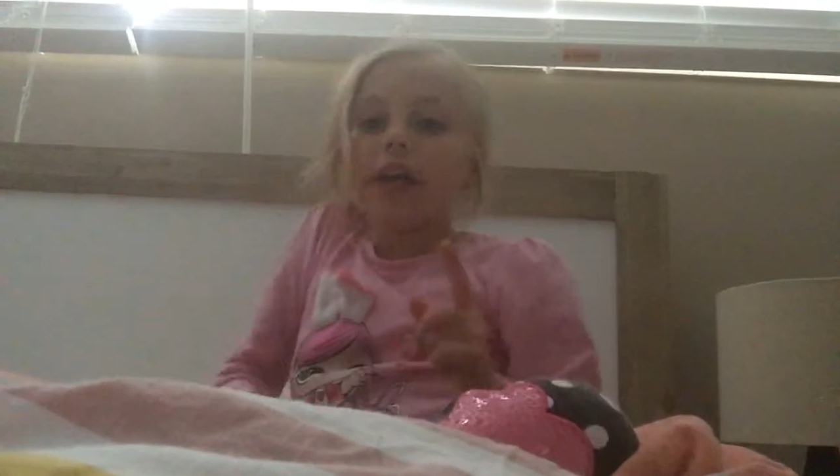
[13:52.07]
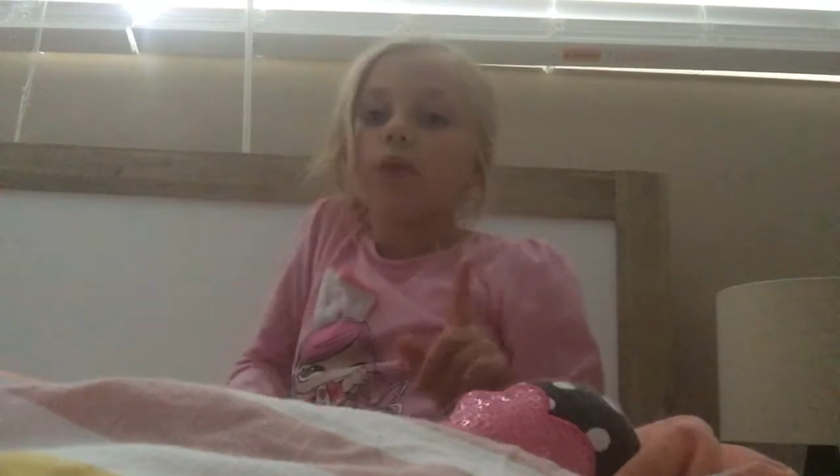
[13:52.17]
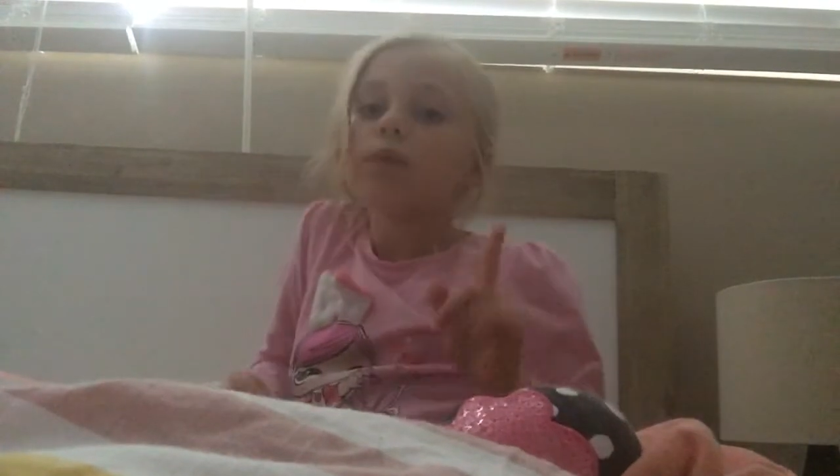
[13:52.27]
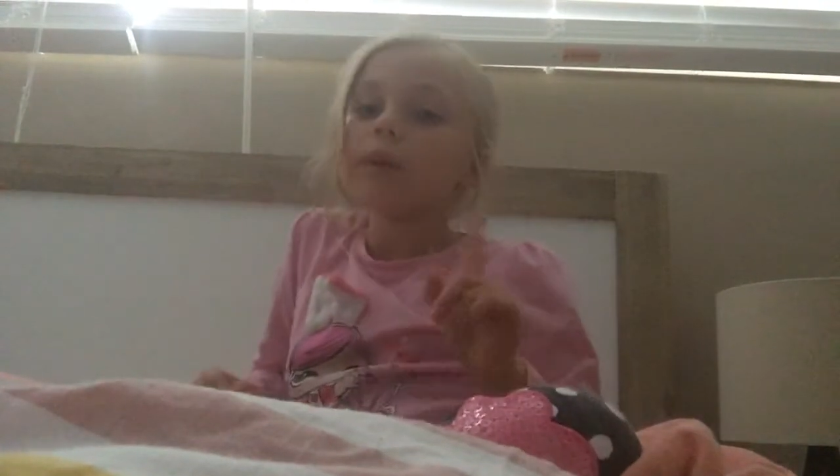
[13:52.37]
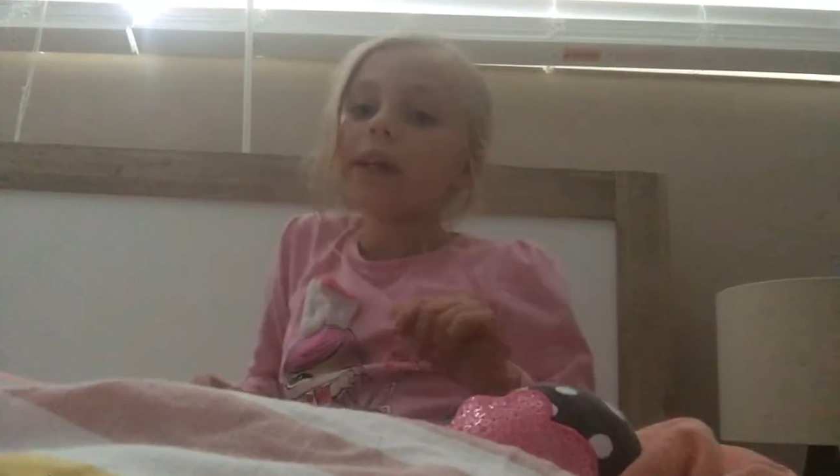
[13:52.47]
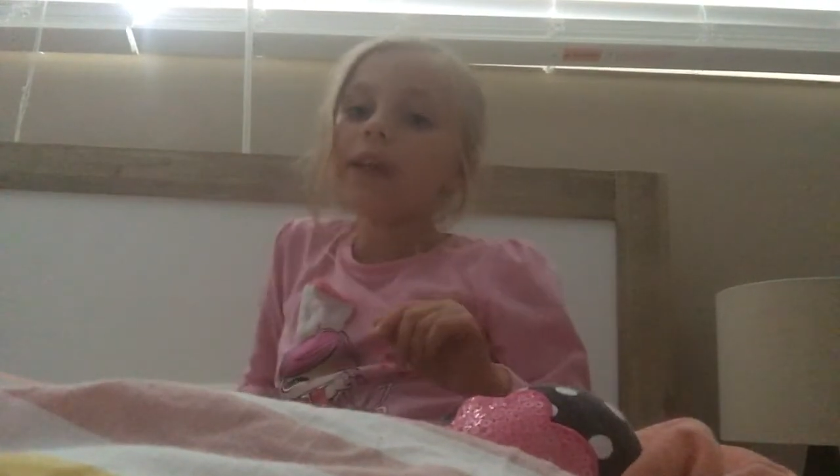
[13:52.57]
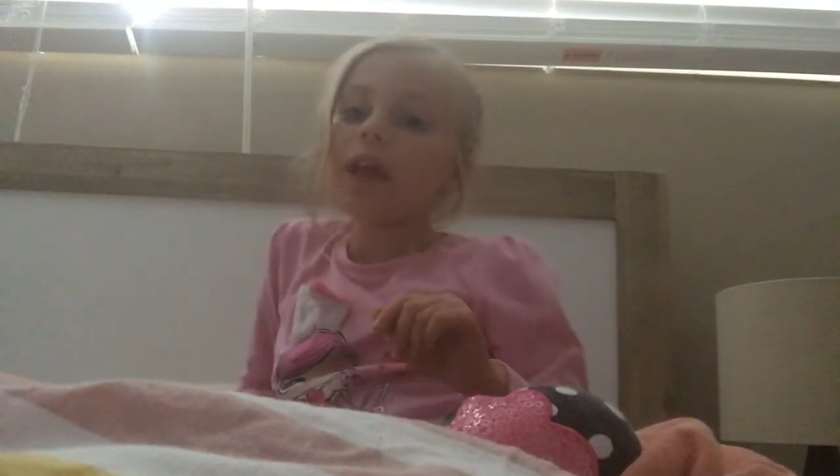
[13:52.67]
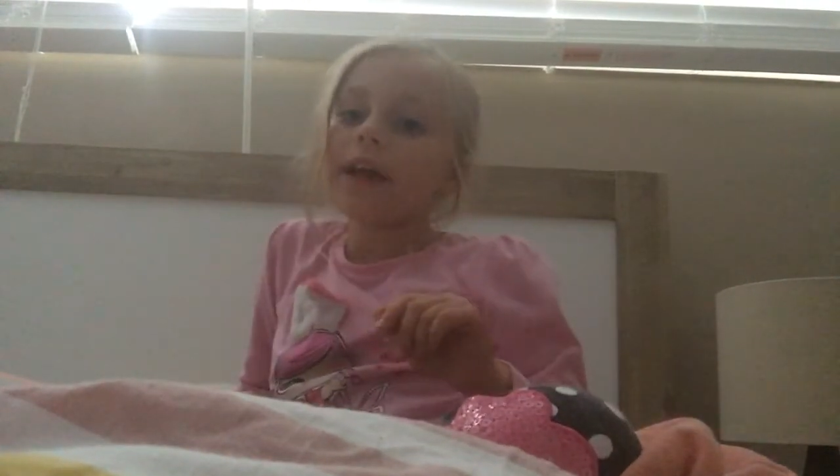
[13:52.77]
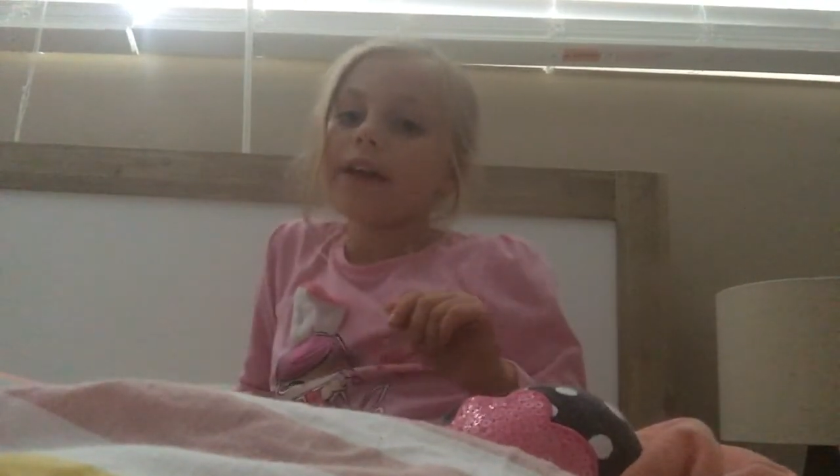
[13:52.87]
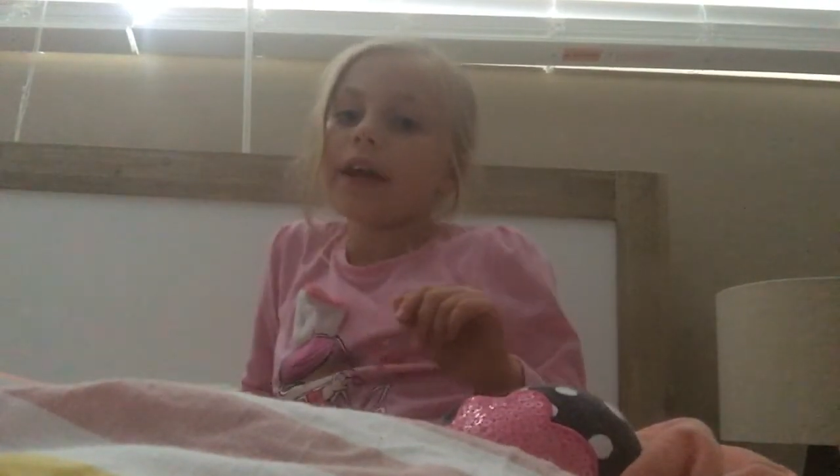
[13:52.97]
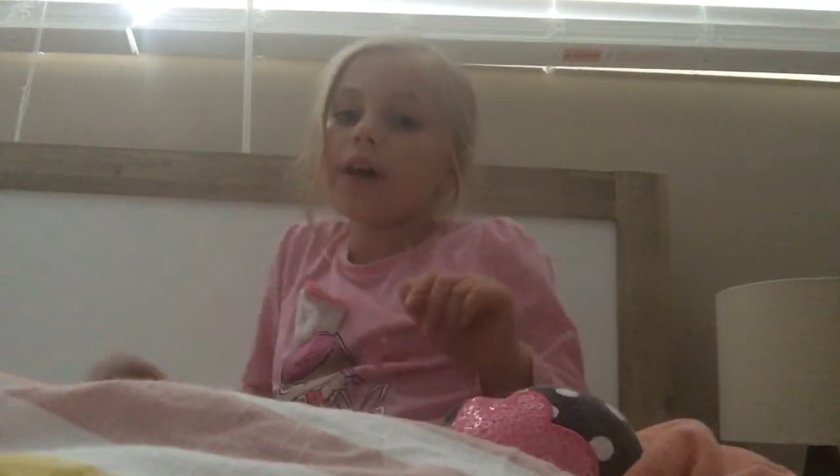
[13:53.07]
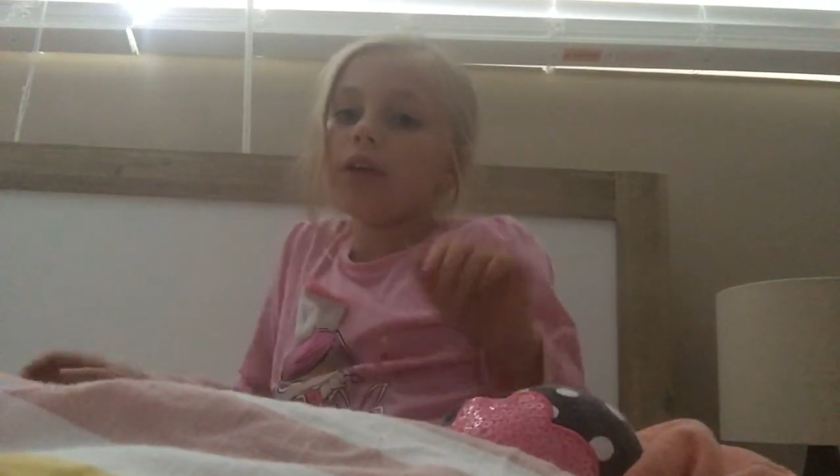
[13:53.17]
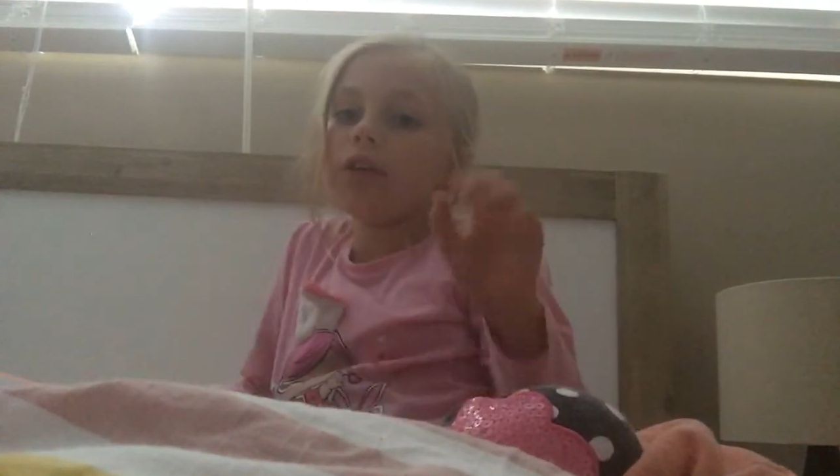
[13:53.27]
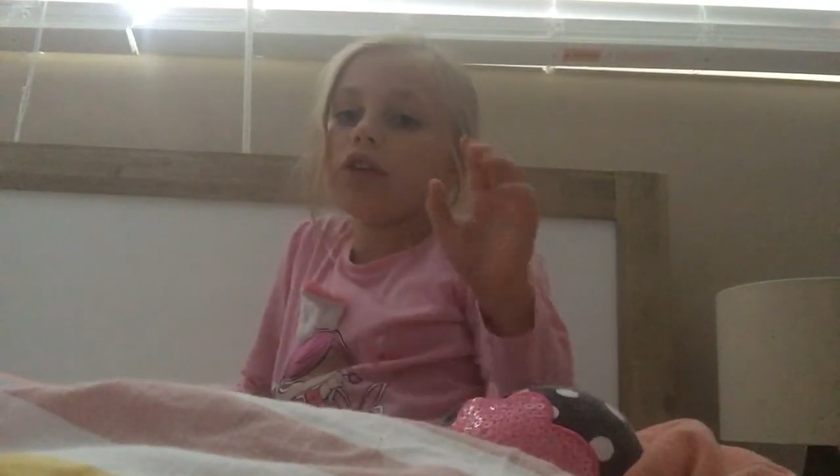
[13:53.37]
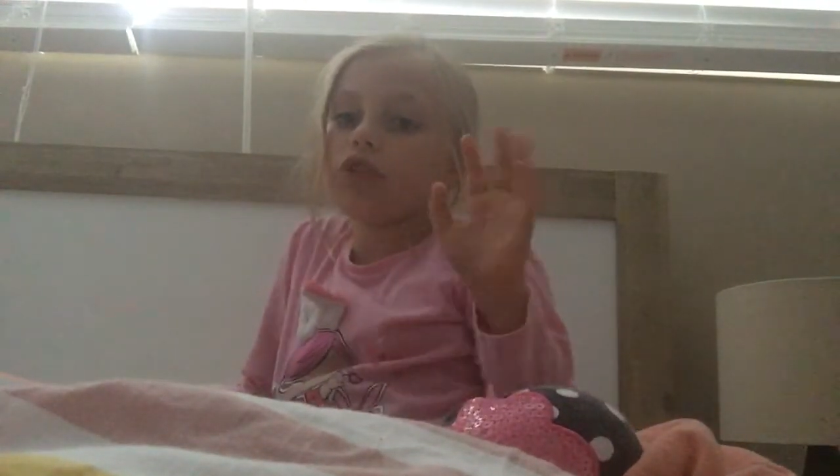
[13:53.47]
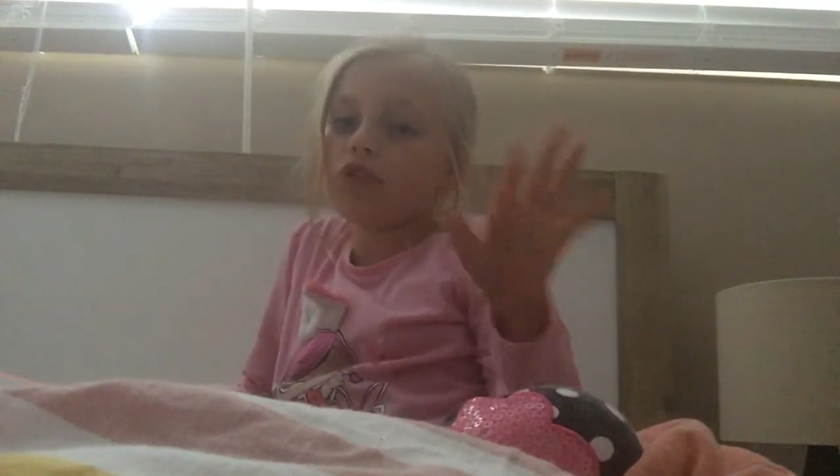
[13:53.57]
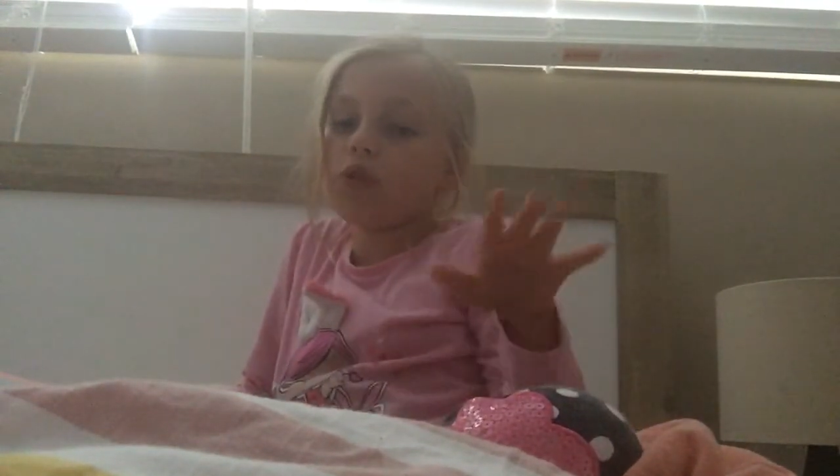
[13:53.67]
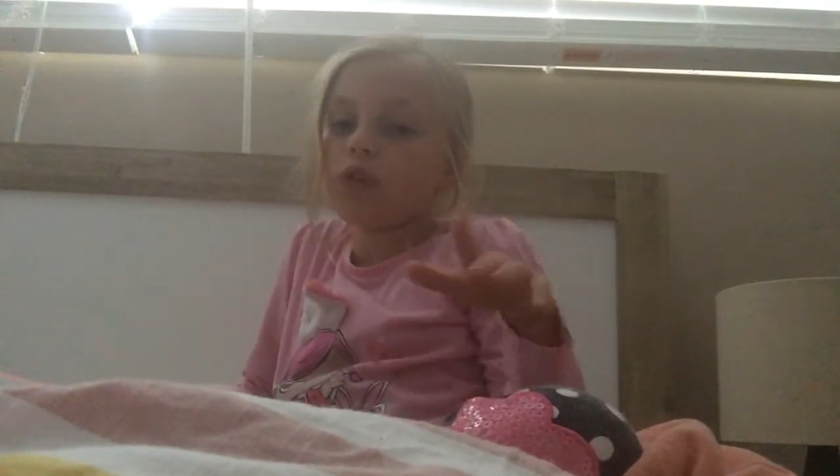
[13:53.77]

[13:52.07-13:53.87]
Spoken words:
I don't really like how you just go